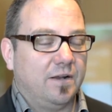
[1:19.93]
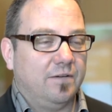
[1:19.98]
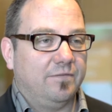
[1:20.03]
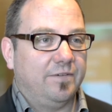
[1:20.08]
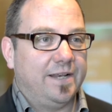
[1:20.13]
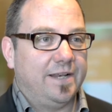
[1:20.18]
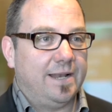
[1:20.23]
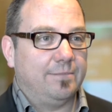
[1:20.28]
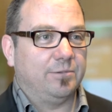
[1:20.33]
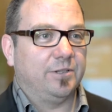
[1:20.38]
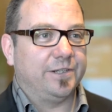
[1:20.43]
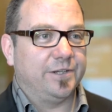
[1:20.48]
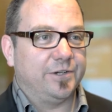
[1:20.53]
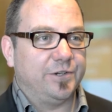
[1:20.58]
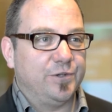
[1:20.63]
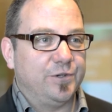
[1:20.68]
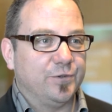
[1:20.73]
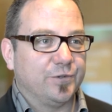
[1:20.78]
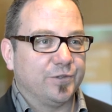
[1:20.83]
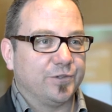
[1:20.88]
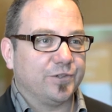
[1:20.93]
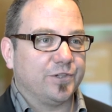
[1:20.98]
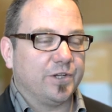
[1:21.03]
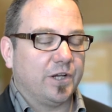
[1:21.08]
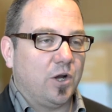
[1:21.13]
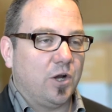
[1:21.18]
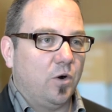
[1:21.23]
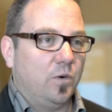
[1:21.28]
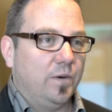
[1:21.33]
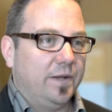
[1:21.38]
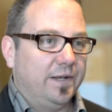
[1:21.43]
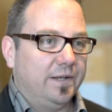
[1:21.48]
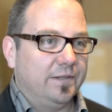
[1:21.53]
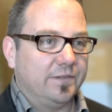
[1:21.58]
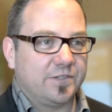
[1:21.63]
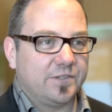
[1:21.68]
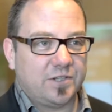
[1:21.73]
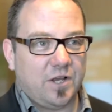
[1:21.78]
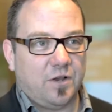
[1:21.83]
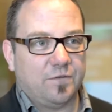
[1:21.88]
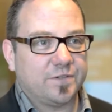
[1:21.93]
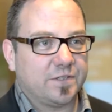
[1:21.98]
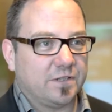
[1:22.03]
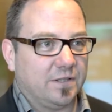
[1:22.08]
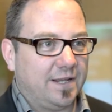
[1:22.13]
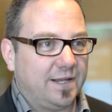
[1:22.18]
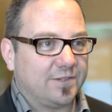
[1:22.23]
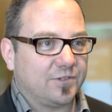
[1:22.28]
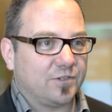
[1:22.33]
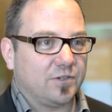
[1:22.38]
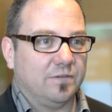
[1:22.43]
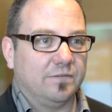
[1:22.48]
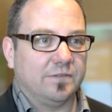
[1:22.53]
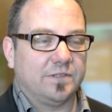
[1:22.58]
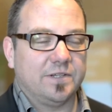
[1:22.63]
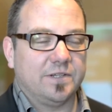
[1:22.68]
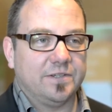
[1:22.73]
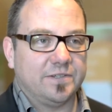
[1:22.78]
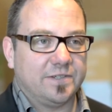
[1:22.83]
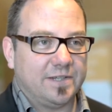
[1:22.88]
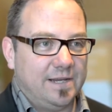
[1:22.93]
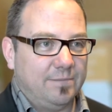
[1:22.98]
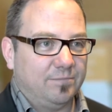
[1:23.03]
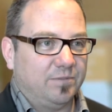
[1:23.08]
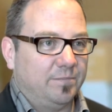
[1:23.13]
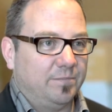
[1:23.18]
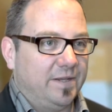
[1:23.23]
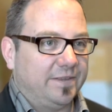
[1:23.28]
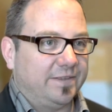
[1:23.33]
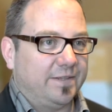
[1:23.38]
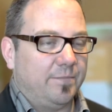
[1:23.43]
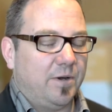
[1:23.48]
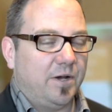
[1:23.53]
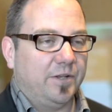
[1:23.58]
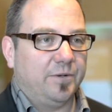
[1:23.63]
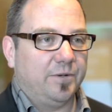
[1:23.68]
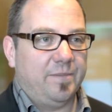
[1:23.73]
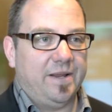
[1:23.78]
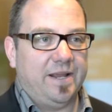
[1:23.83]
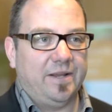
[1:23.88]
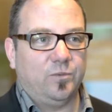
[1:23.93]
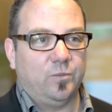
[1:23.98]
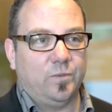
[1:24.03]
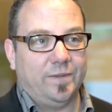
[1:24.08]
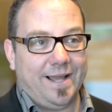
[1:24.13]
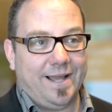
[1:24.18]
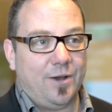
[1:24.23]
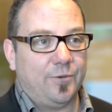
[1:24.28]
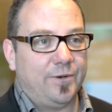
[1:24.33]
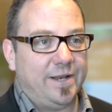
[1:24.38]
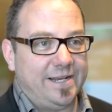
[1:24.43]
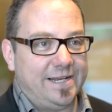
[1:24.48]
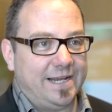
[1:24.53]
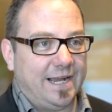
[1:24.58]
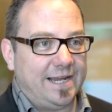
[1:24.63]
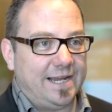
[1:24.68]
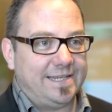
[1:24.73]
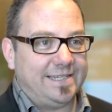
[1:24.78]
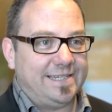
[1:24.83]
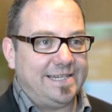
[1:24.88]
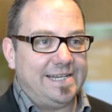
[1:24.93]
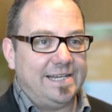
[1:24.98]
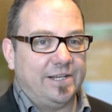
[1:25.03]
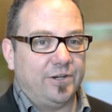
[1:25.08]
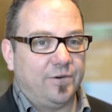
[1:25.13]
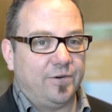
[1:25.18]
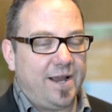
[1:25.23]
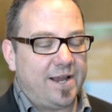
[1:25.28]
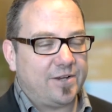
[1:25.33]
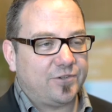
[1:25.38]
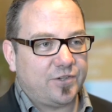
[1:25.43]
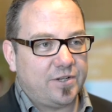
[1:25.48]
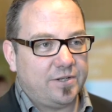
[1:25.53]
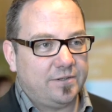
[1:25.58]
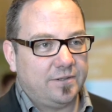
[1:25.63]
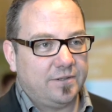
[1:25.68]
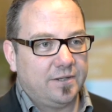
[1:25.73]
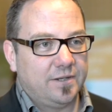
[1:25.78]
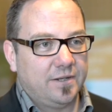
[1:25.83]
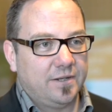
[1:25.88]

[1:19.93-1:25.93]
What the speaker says: of enabling your users to go in and self-select services, implement them on demand without any IT interaction,